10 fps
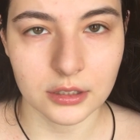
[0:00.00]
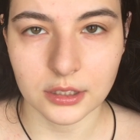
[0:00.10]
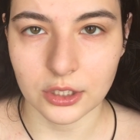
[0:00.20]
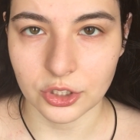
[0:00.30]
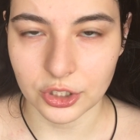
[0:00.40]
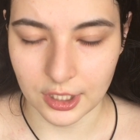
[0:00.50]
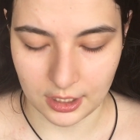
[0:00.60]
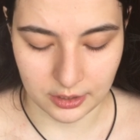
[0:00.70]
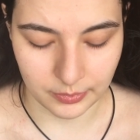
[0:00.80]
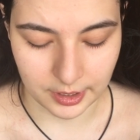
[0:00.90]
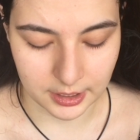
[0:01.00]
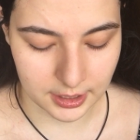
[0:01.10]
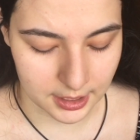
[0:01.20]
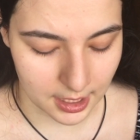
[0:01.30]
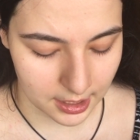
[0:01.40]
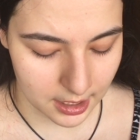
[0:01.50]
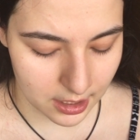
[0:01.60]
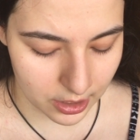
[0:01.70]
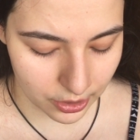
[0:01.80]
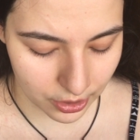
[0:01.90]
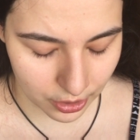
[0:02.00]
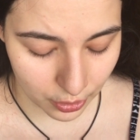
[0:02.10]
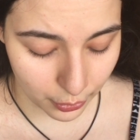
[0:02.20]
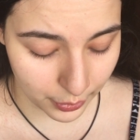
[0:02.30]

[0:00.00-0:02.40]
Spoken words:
So today is my second look